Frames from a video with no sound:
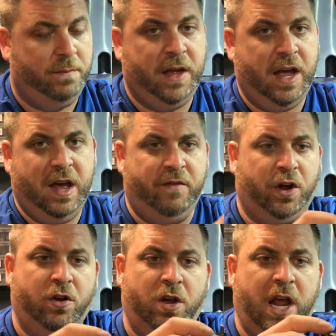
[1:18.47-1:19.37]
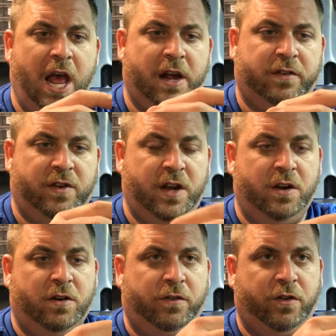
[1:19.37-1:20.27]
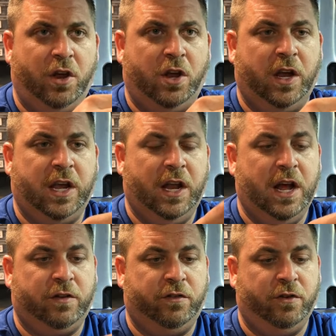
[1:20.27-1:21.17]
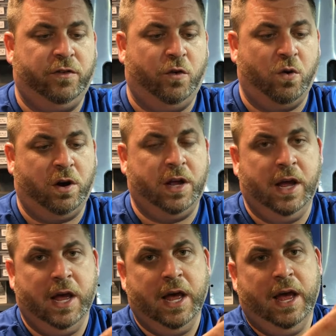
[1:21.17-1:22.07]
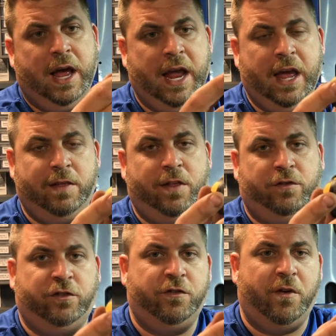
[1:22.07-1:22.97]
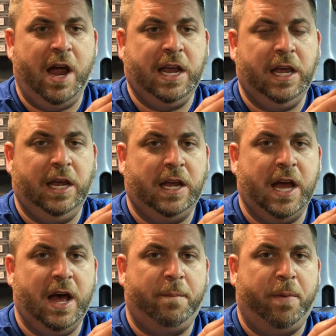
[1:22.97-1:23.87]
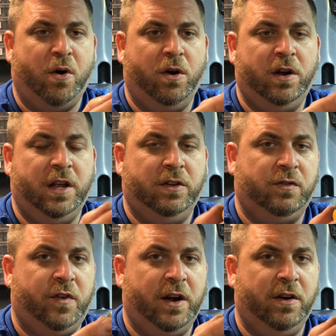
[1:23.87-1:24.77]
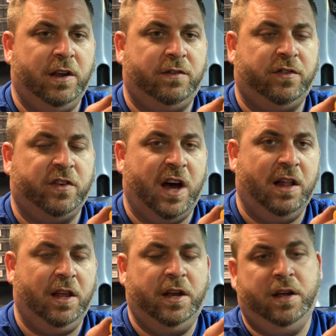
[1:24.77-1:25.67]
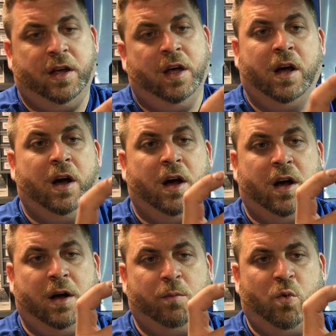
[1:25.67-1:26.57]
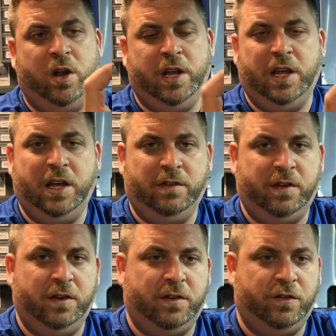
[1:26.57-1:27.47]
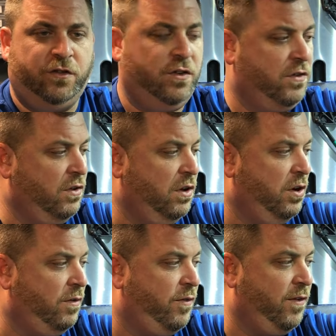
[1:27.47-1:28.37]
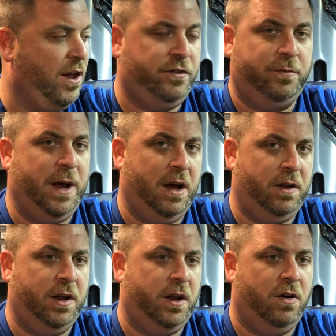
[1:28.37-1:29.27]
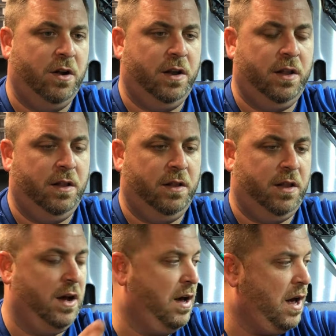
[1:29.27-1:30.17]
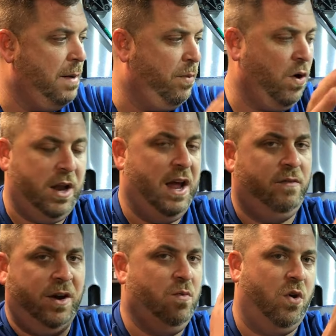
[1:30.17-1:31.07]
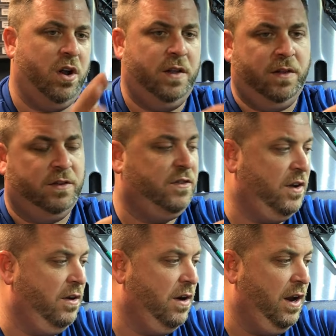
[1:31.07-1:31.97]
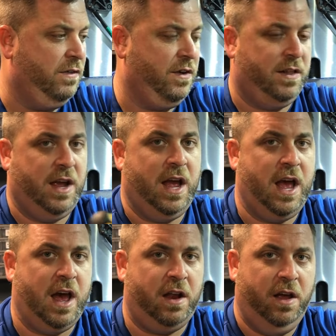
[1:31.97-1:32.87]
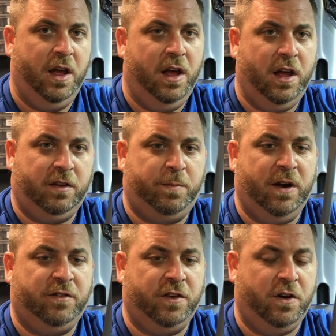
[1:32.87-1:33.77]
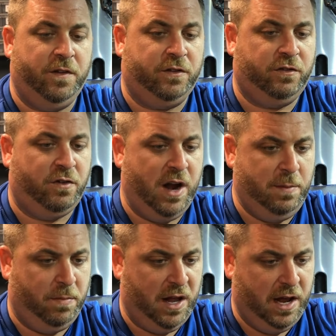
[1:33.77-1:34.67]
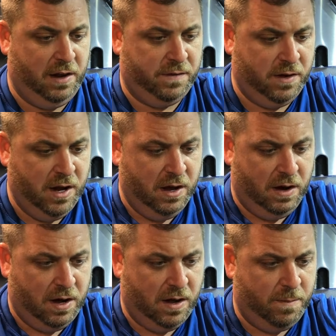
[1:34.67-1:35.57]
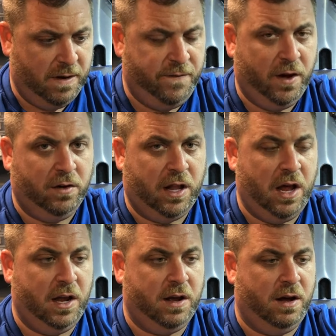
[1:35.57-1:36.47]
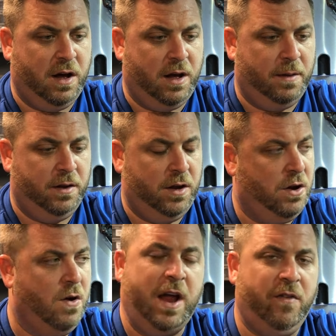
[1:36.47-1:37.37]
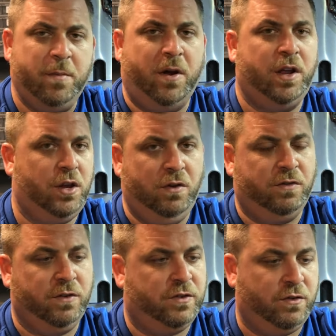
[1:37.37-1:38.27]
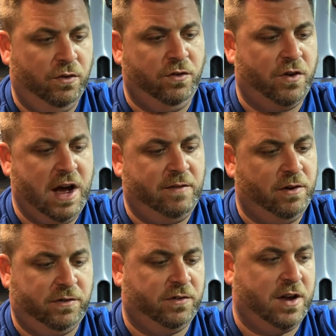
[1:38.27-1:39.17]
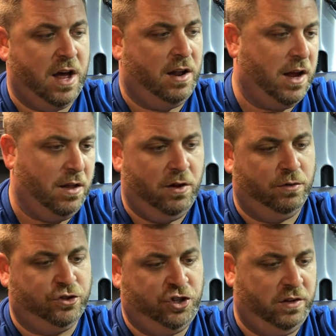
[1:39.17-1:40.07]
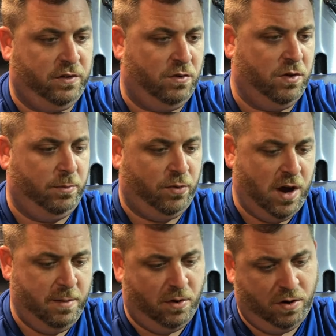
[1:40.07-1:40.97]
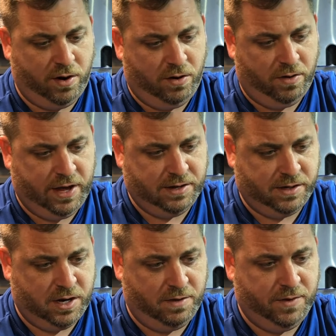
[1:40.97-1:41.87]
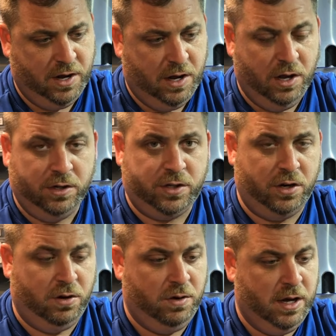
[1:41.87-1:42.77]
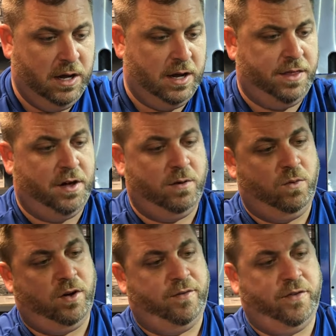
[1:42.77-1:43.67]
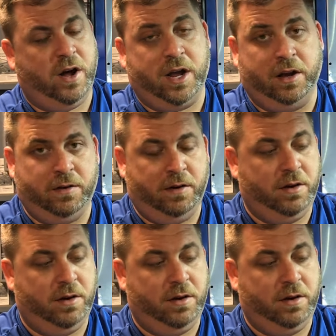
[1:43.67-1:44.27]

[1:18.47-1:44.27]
They have a good hex here so you can get extra torque. And the striking cap part is very solid. What it is, it's just a little flush mounted. And on I bought every one in the series that they had, especially on the straight blades. I felt like, you know, everybody uses screwdrivers as kind of like a little chisel and pry bar and all that stuff. So I thought, well, fuck it.